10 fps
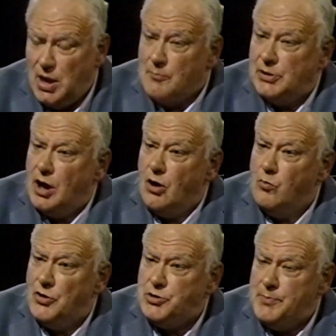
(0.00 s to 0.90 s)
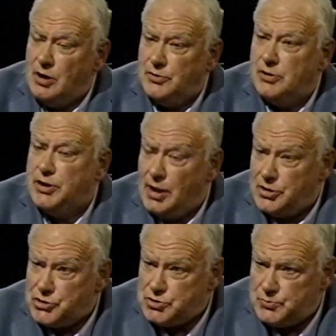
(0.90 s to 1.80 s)
But now, what about
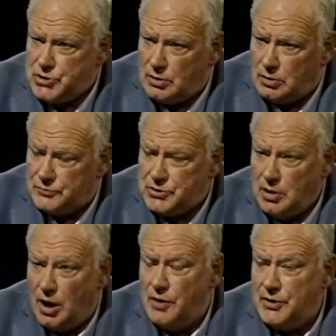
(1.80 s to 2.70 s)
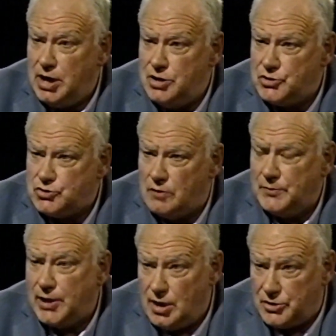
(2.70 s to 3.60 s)
galaxies themselves? Are there cases of
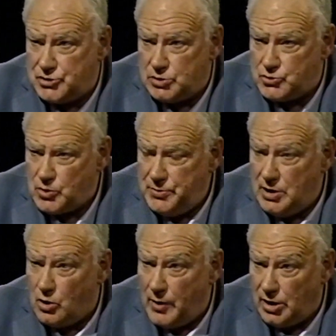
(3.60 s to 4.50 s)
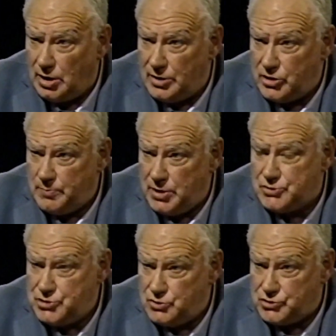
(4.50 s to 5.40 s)
galaxies which appear quite clearly to be
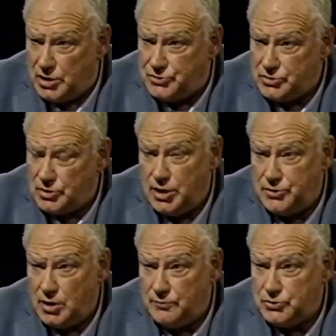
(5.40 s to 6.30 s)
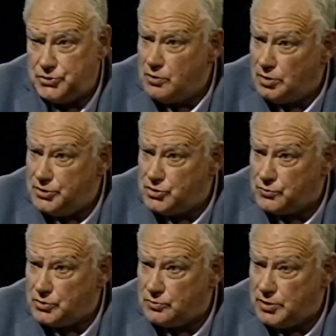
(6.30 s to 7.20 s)
associated and yet have totally
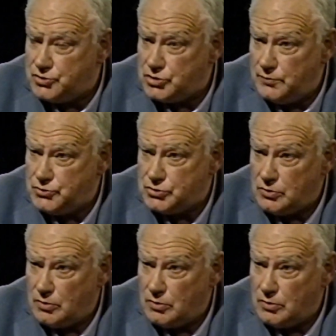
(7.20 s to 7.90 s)
different redshifts?